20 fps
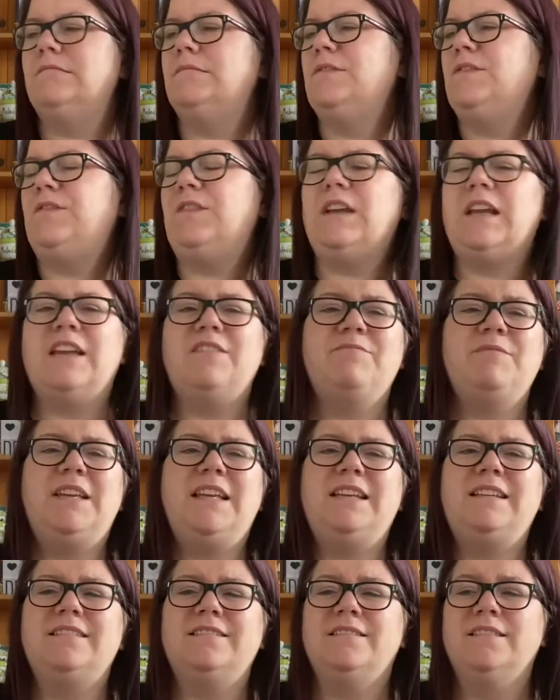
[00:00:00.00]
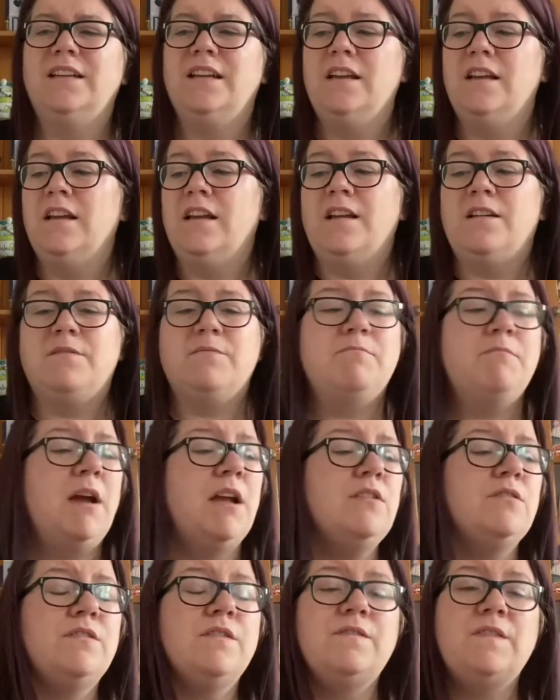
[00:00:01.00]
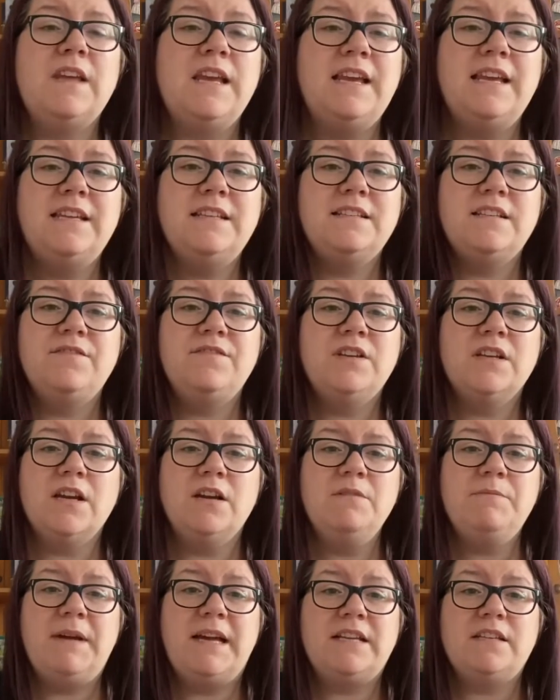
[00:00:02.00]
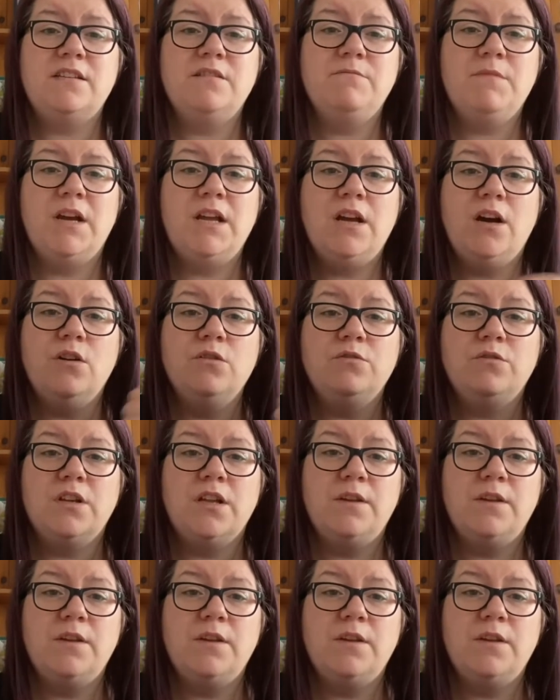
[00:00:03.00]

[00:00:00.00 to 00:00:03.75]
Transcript: Forgive me. Most of these, if you go back to my old